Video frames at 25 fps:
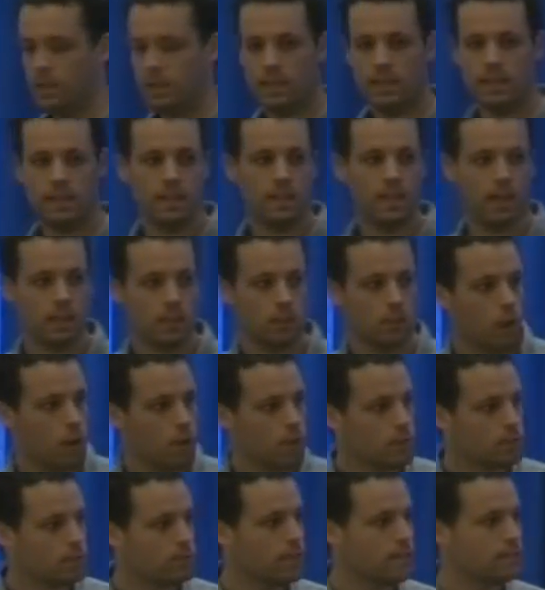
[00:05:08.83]
In a
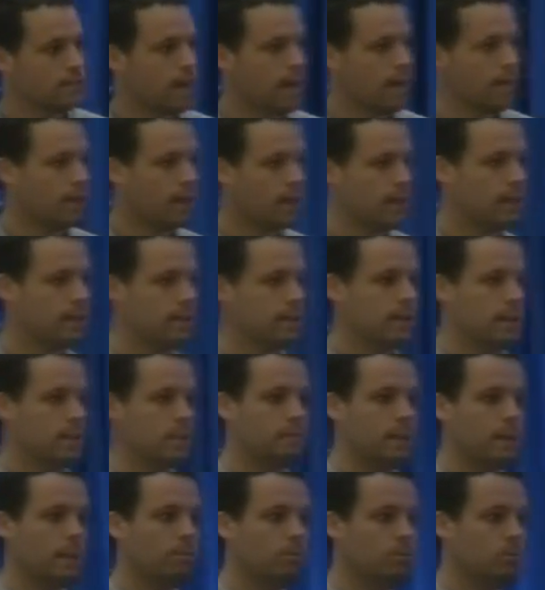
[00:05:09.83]
clothing retailer, it's
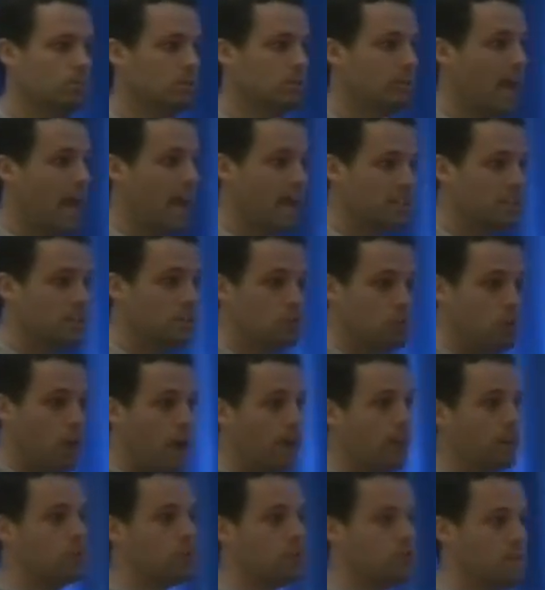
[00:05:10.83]
people actually
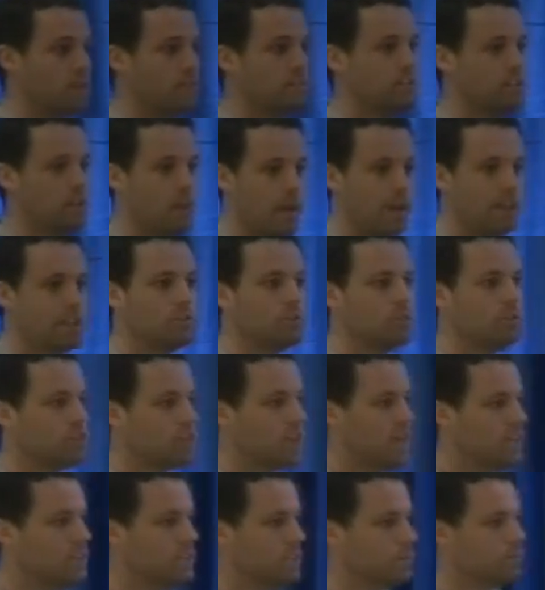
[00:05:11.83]
trying on a dress and going into a
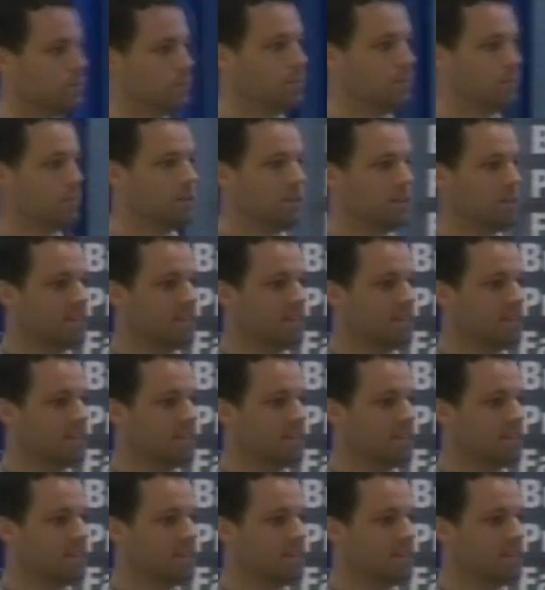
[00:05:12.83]
changing room.